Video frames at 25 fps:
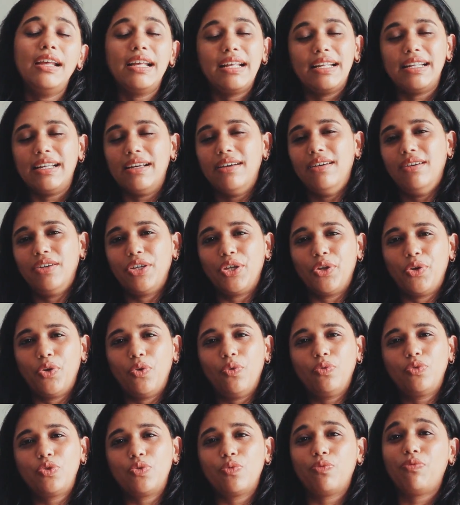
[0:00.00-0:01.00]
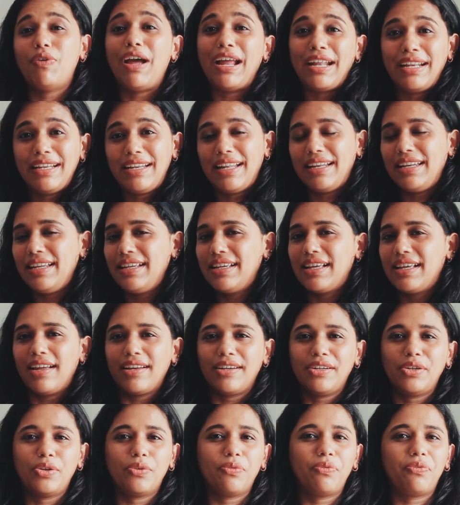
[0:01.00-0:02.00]
to find any
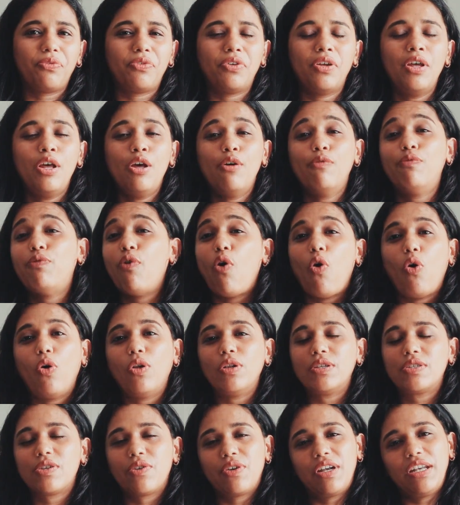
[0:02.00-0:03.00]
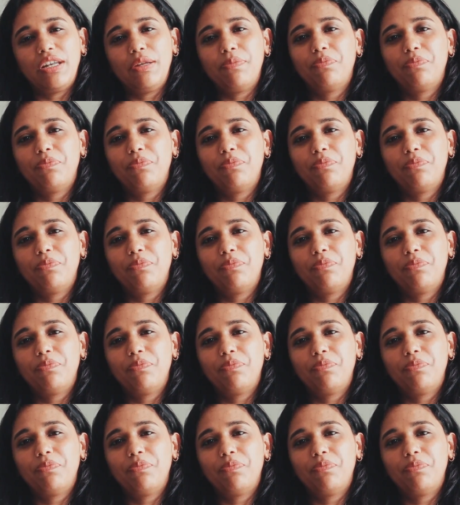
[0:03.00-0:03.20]
kind of faults or any